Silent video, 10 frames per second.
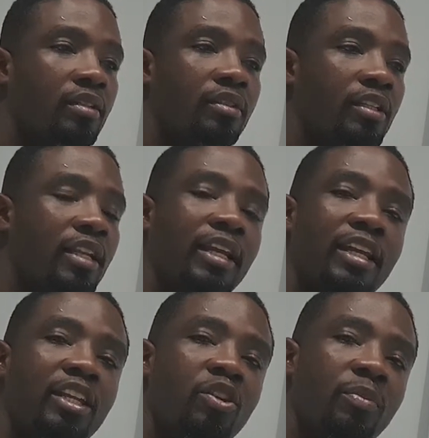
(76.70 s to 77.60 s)
just like
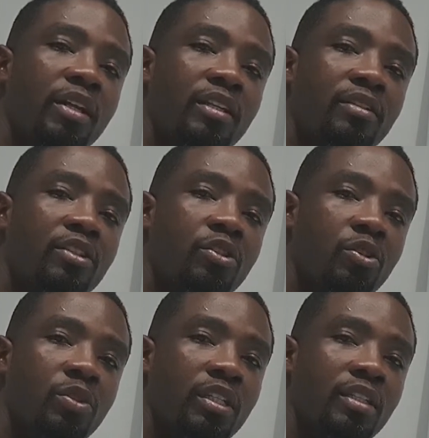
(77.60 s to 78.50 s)
any human
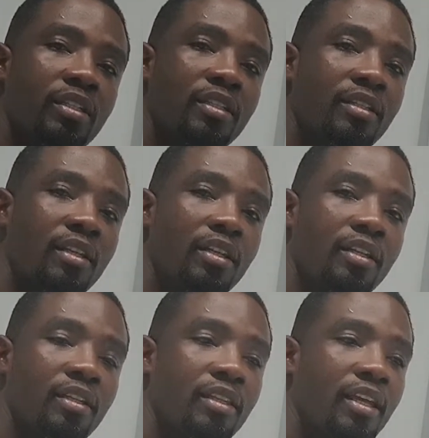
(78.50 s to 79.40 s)
institutions,
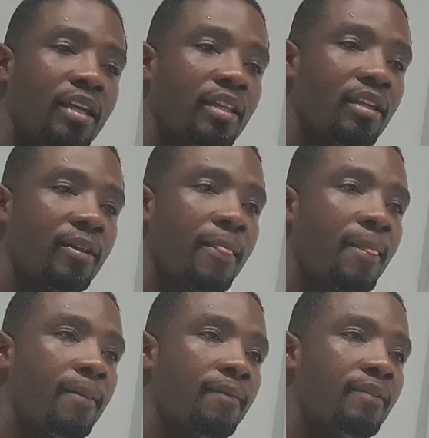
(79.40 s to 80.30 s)
there
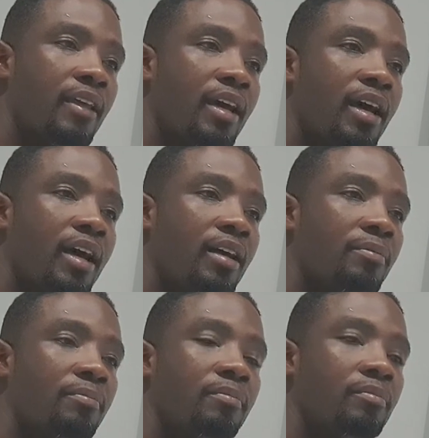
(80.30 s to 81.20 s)
are